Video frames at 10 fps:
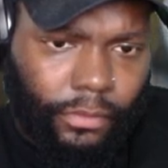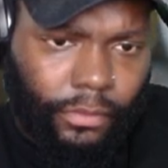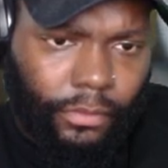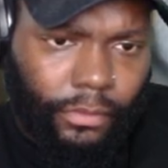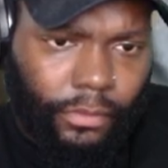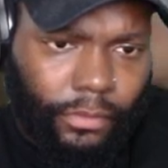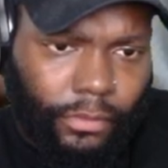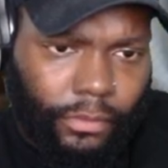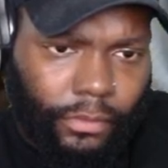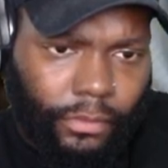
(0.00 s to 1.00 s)

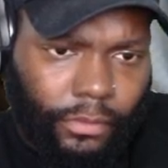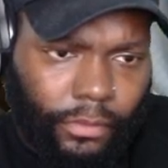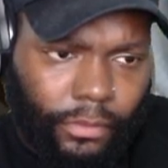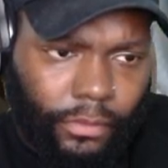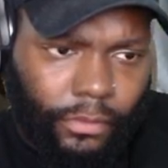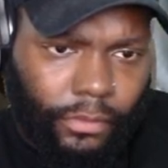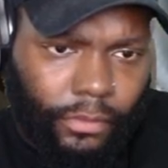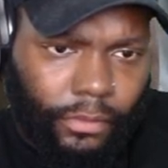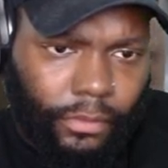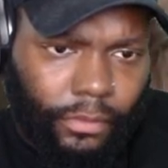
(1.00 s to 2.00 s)

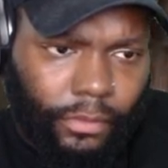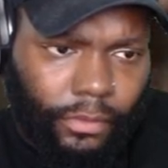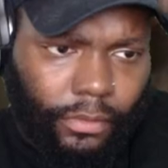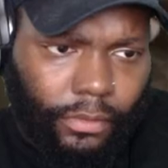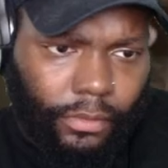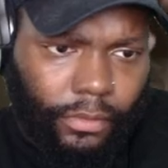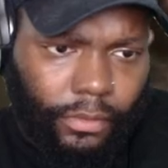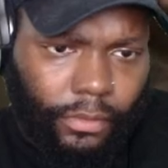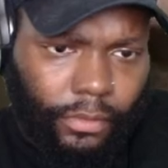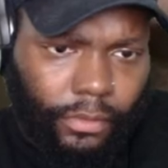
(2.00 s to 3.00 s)

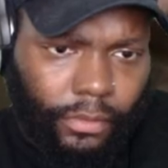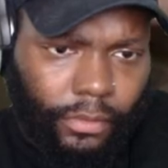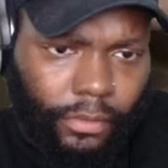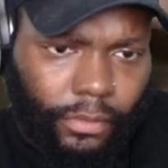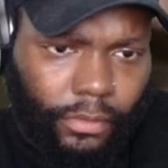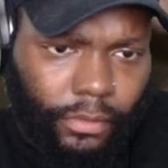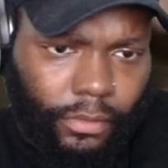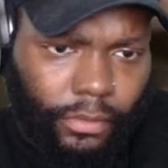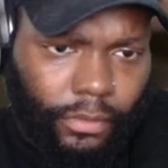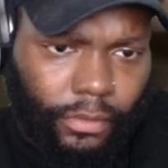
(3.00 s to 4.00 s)

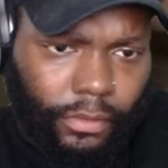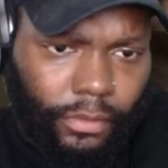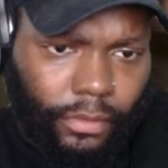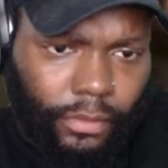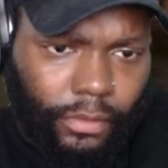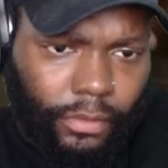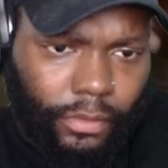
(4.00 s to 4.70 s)
The person shown says nothing.